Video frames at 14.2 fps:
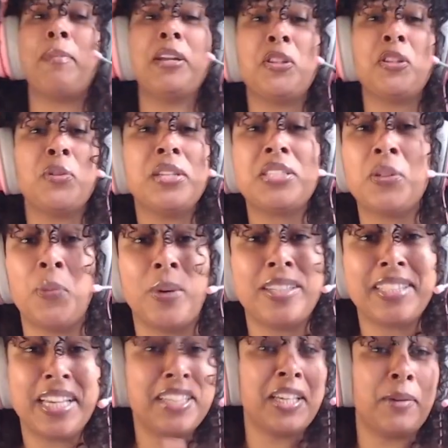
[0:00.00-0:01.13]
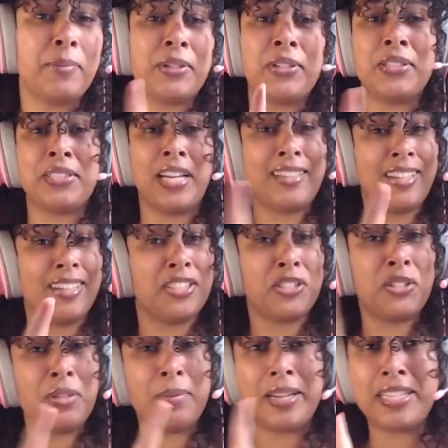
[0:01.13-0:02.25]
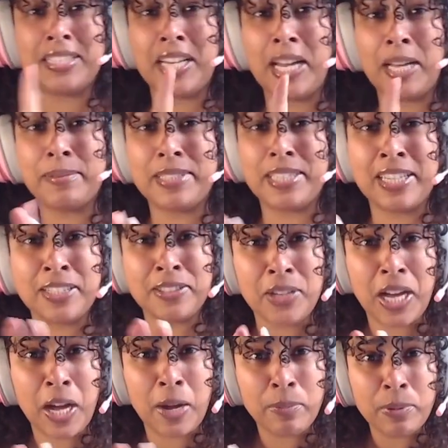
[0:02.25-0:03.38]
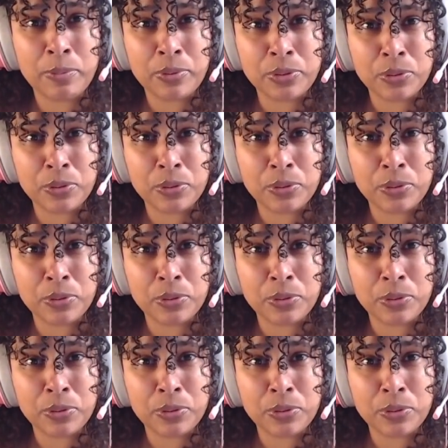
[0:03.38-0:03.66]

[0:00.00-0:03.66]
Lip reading: going to do this in one take here because I've done this too many times and I don't know how people